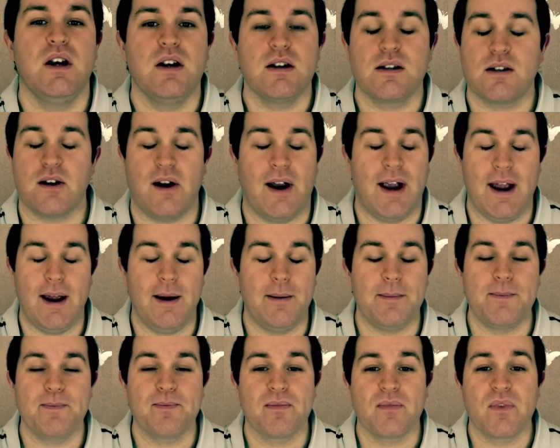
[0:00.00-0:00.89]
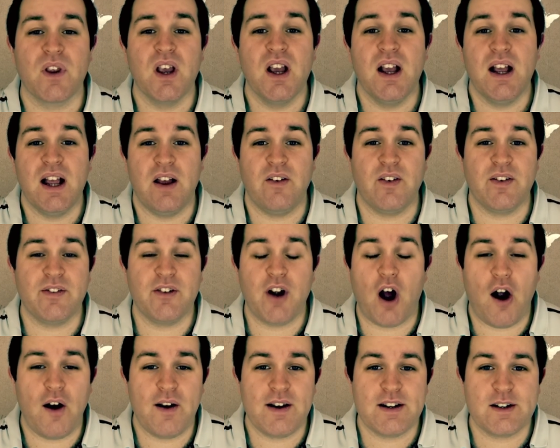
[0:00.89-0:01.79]
sorry, if you've
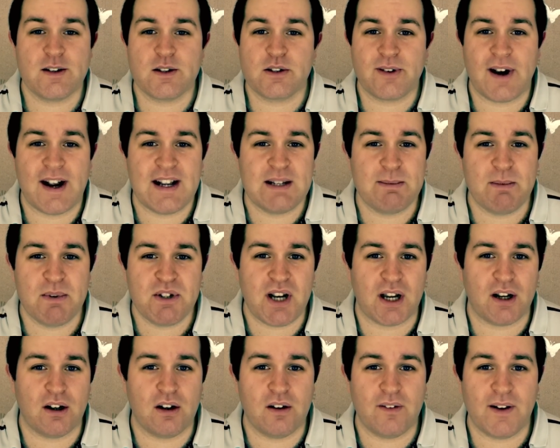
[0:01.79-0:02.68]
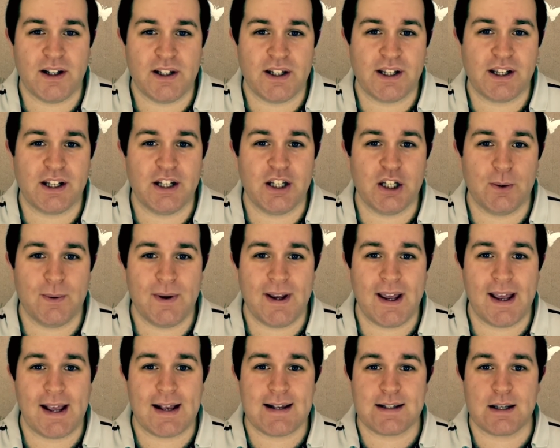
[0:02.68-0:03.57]
not already subscribed to my channel, then you can do
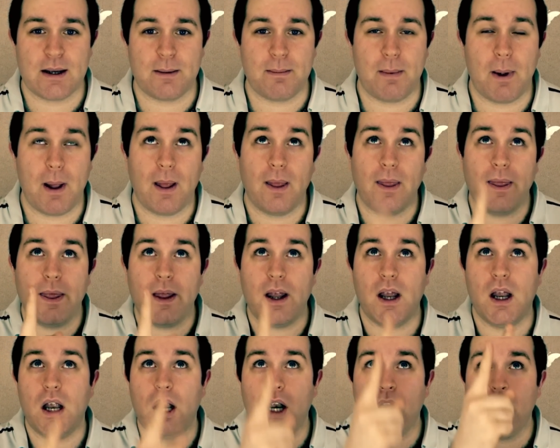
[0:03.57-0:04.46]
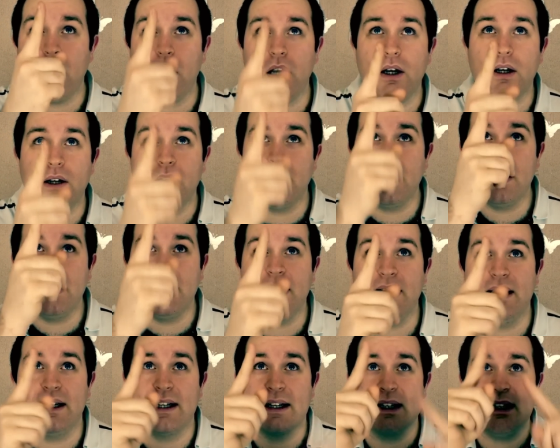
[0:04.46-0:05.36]
it. It's up there.
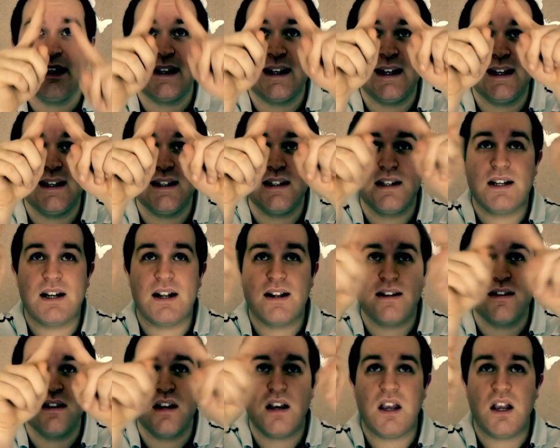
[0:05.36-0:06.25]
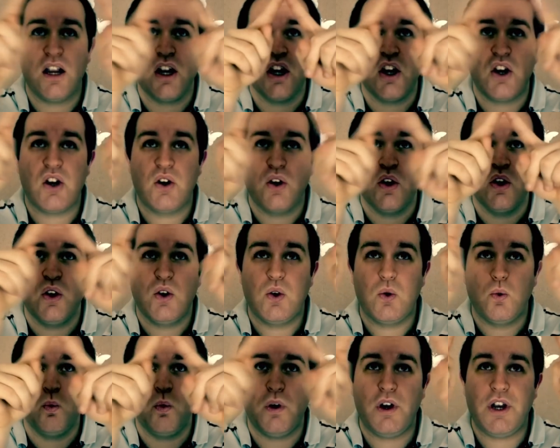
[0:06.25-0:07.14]
Click it. It's here.
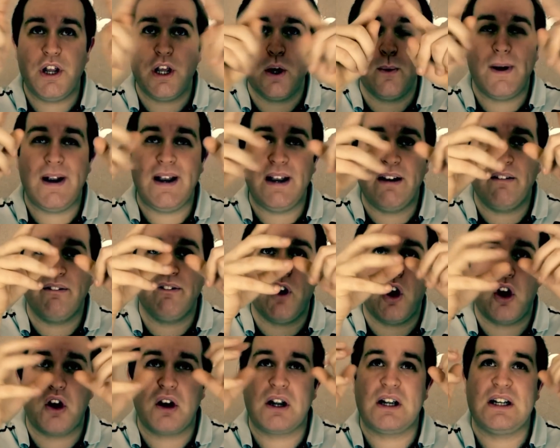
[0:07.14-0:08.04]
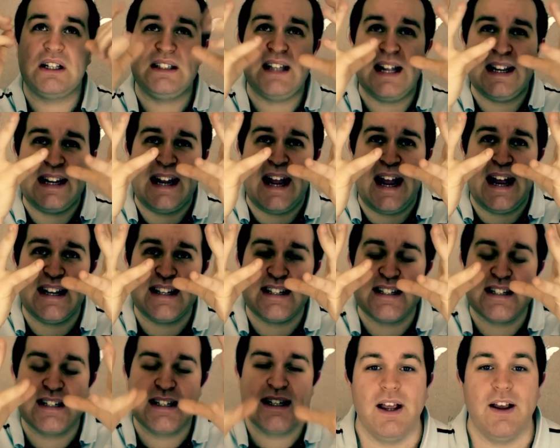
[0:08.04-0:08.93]
What are you waiting for? Click
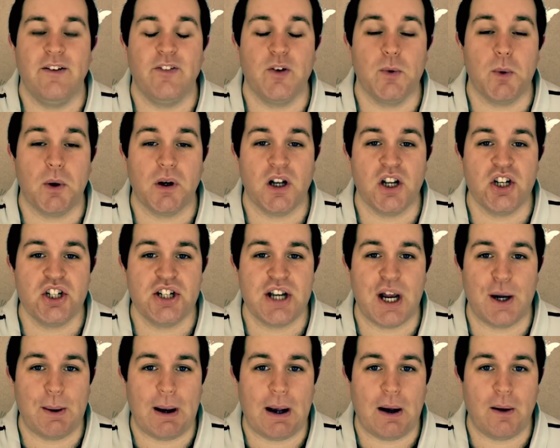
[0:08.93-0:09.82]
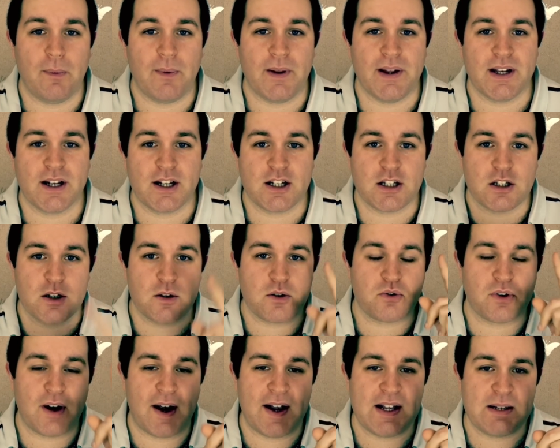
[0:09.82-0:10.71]
it. If you want a shout out, then you can
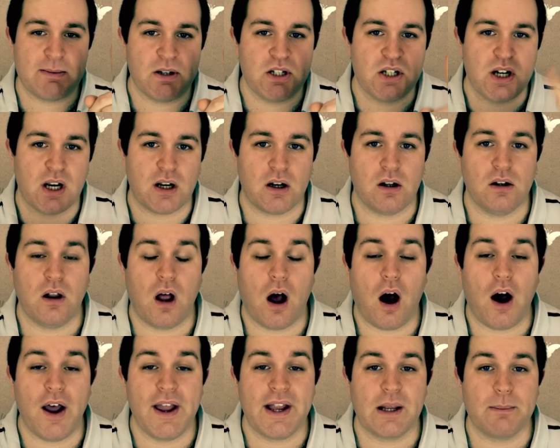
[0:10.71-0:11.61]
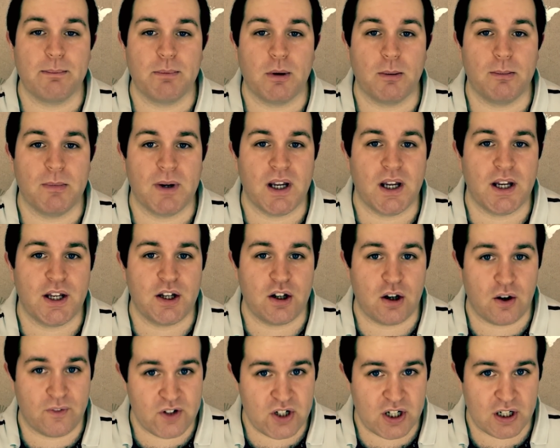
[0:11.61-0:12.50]
subscribe to my channel, or you can put me in
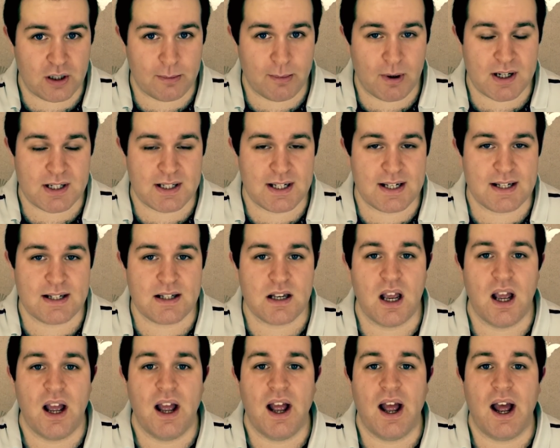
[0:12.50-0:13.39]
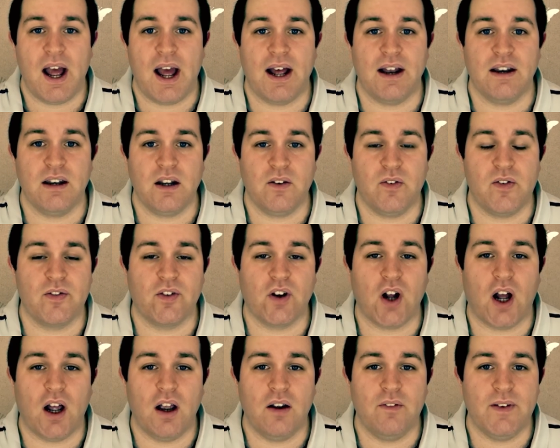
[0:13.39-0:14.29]
your channel boxes. And if you've
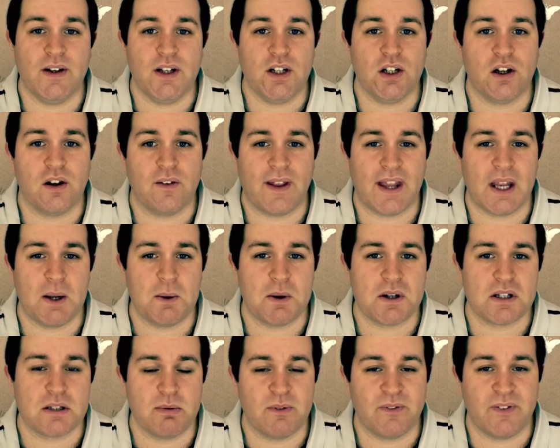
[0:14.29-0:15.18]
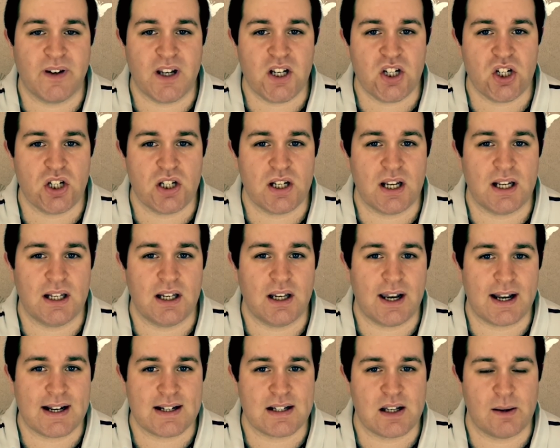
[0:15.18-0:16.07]
got a video that you want to be featured in
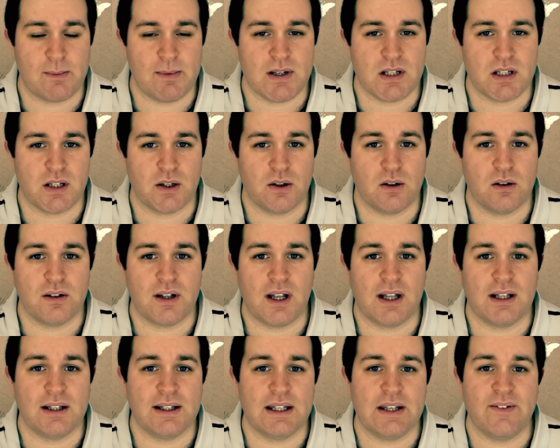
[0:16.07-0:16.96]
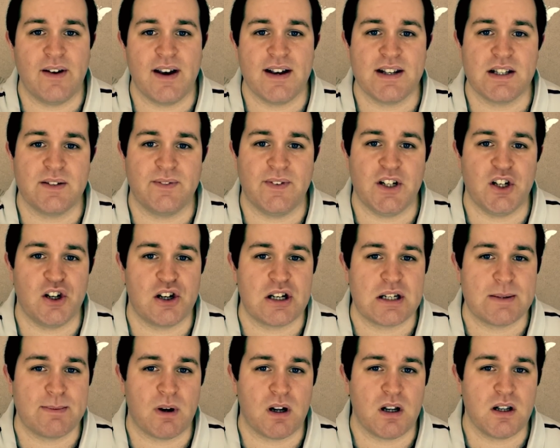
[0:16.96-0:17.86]
the next episode, then leave it as a video
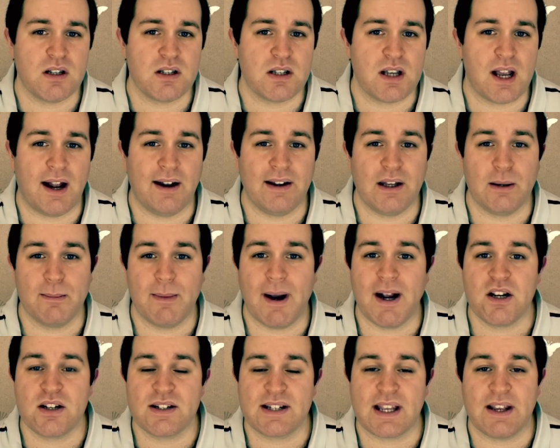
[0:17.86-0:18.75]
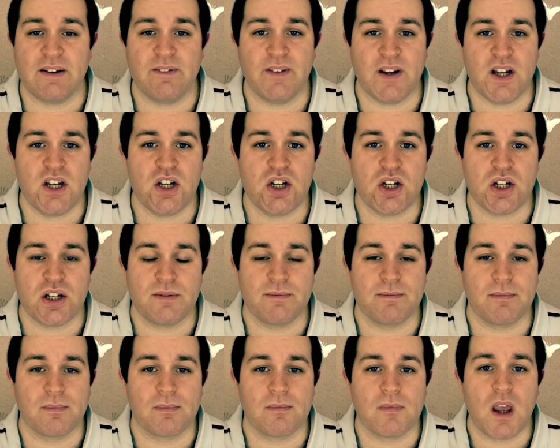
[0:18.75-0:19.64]
response and you might just get featured.
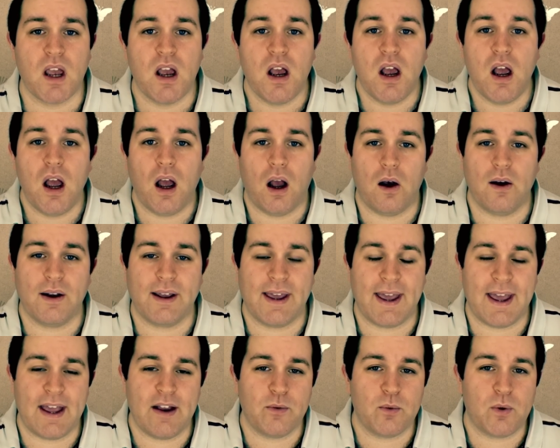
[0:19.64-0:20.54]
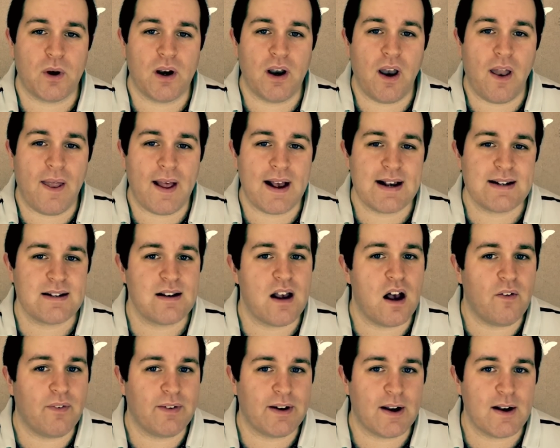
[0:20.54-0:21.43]
Okay, everyone, that's
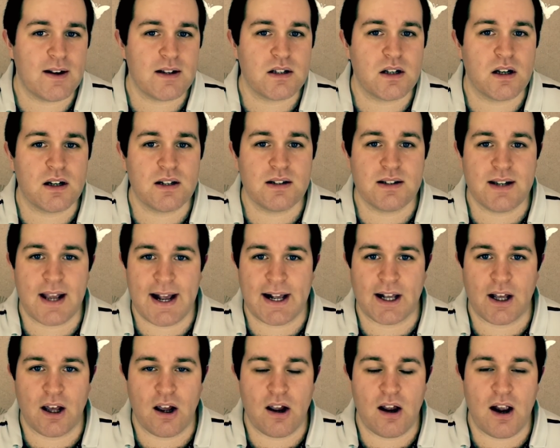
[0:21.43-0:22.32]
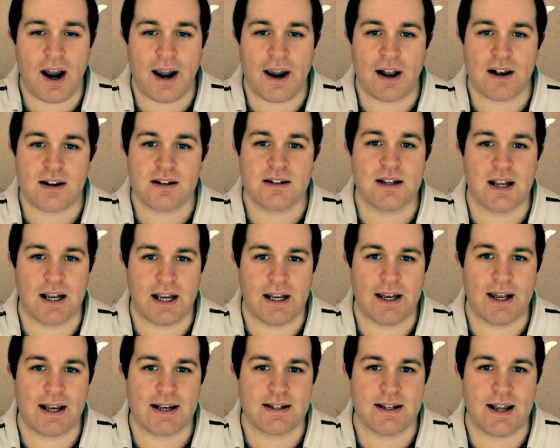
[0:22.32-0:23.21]
all for now. So take care and I'll see you
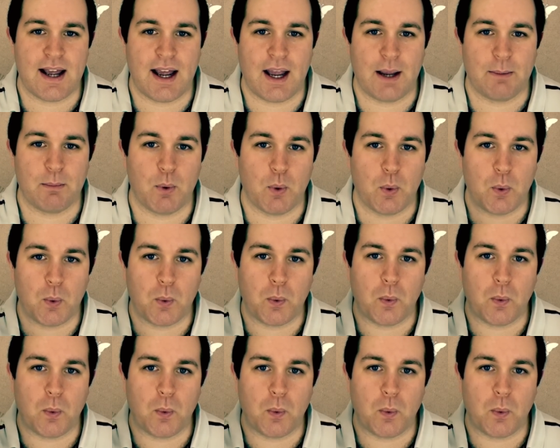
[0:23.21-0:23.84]
next time.